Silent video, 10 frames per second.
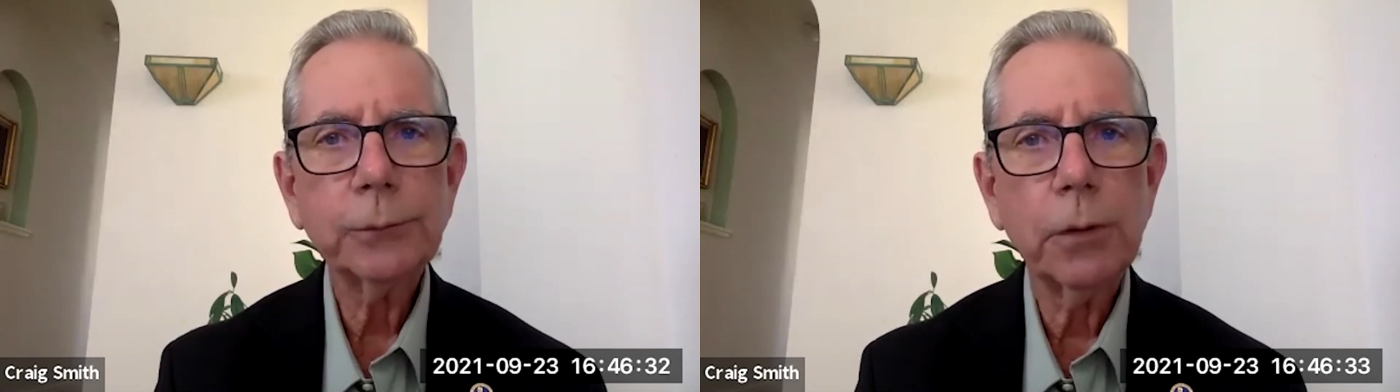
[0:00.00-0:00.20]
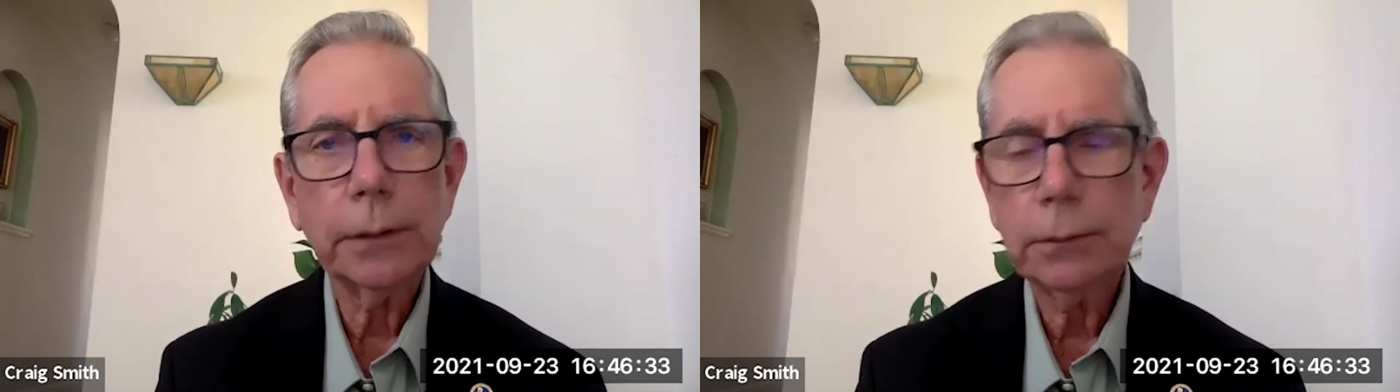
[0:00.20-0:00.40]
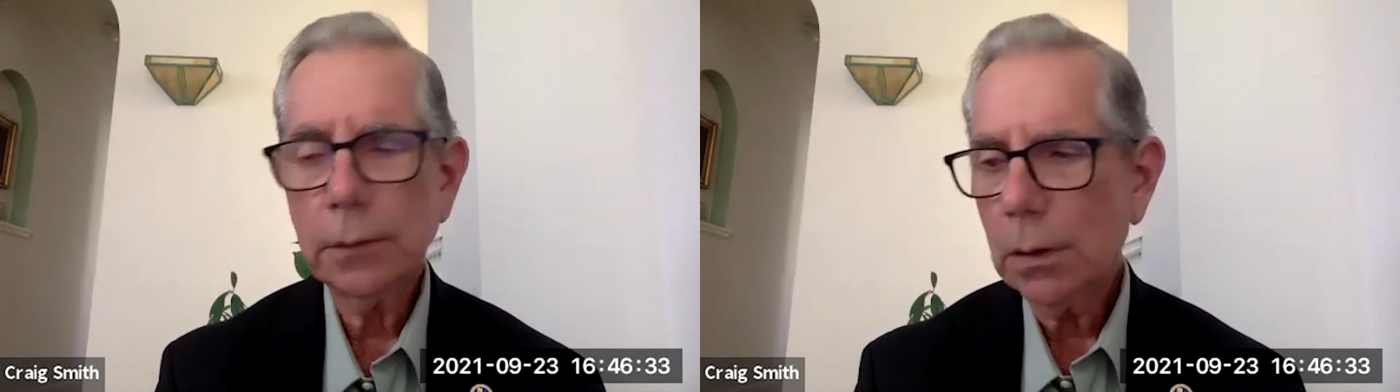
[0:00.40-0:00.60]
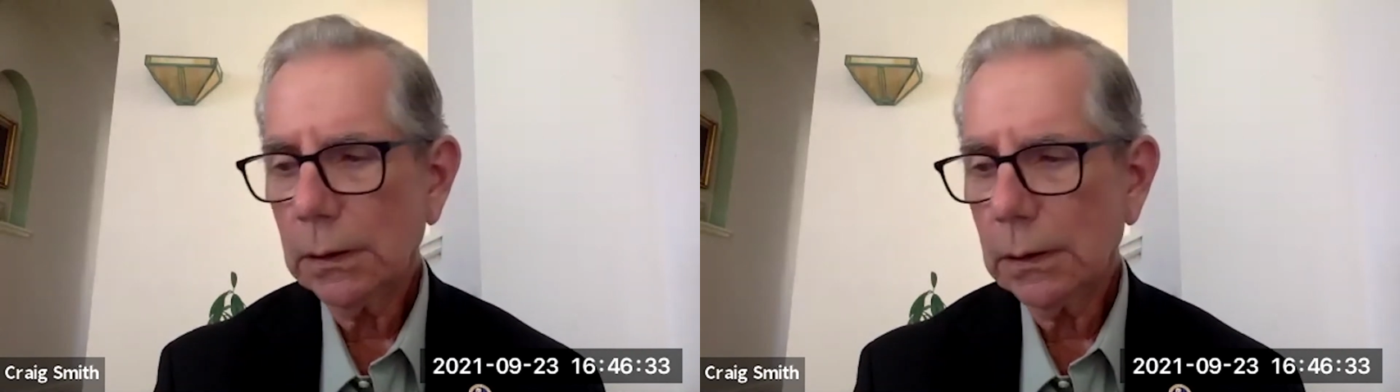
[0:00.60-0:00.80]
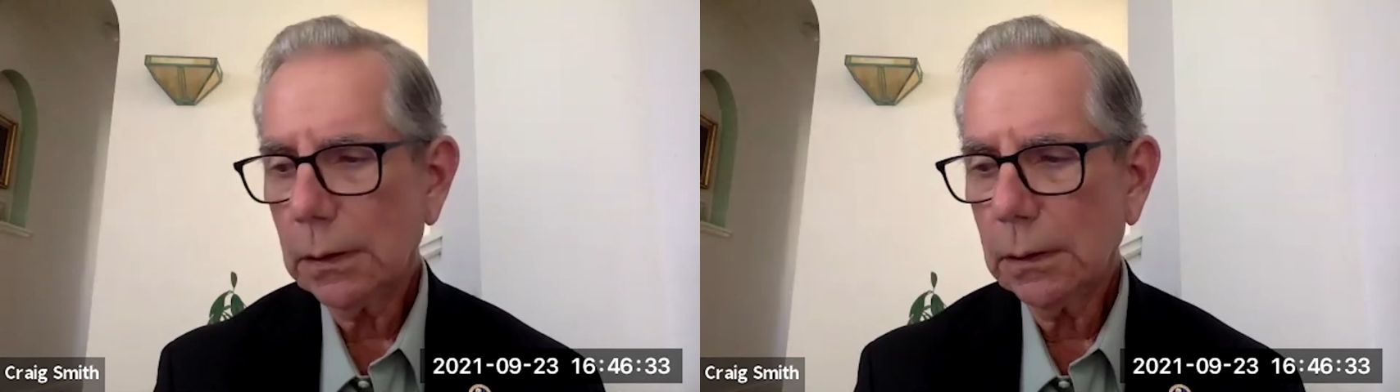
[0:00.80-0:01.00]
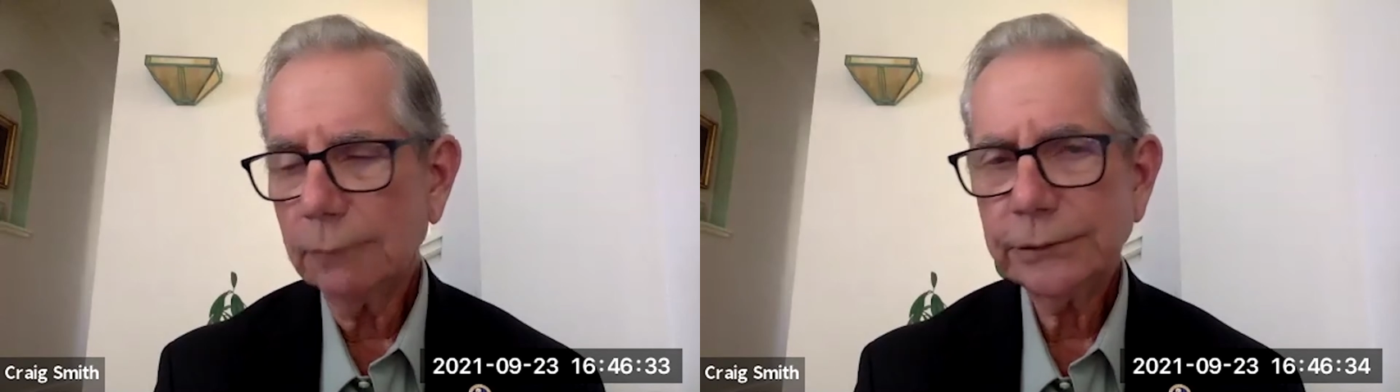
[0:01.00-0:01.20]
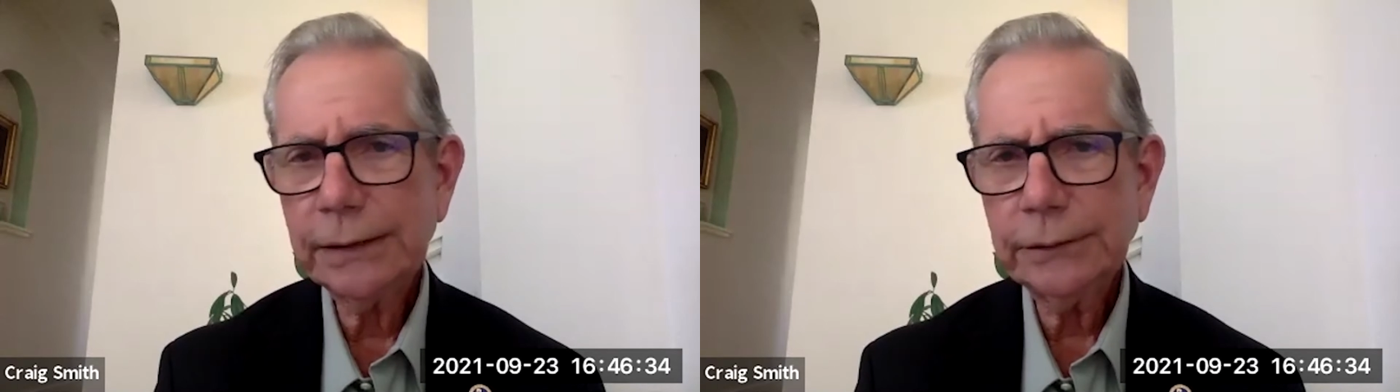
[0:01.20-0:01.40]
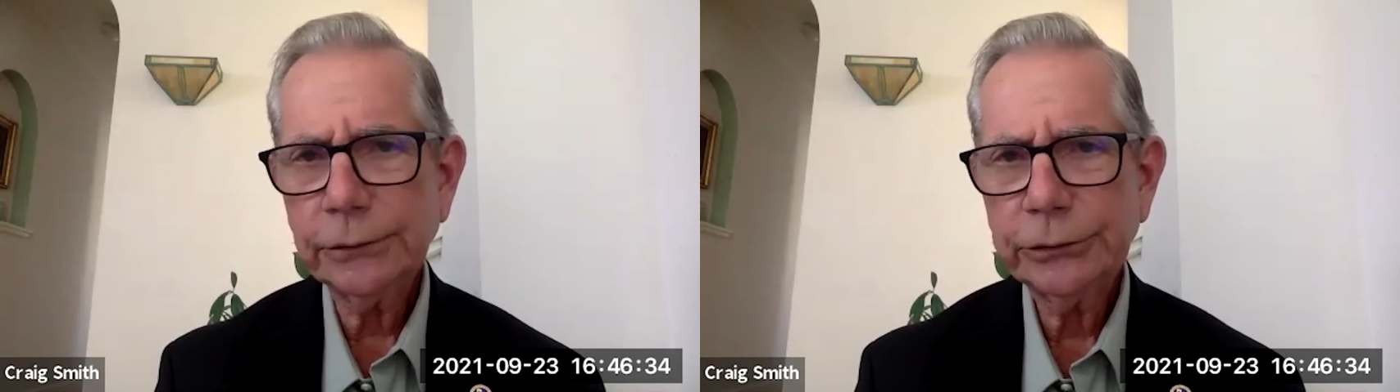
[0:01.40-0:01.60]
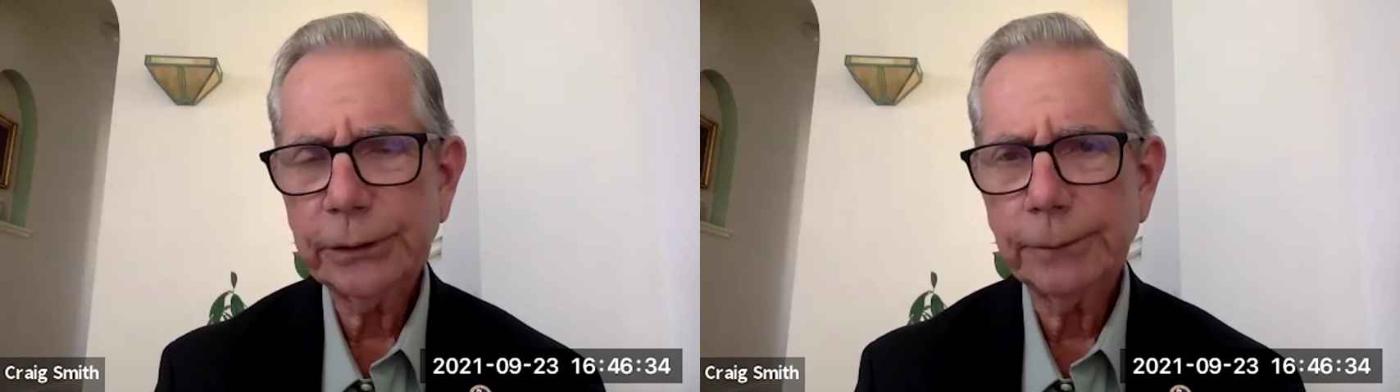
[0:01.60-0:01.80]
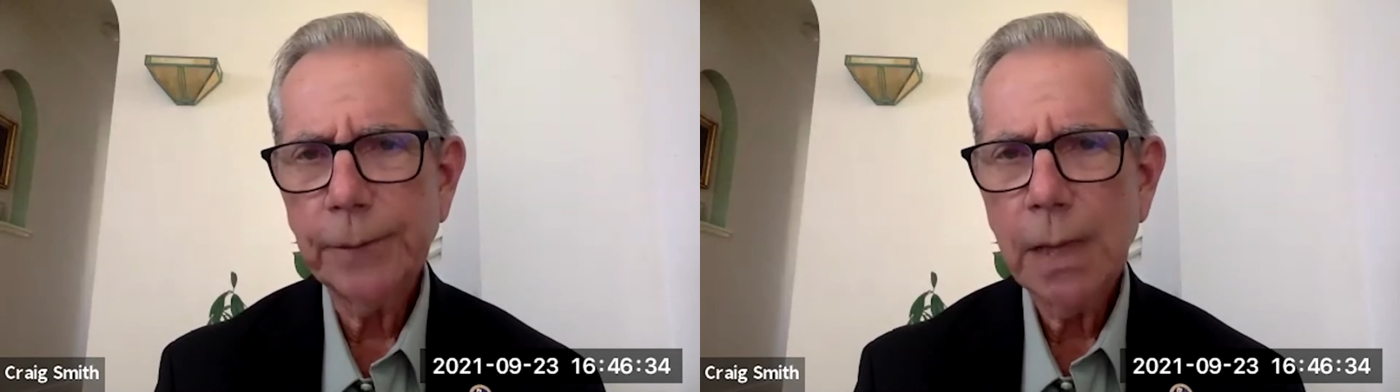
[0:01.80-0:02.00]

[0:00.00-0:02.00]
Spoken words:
one of censorship.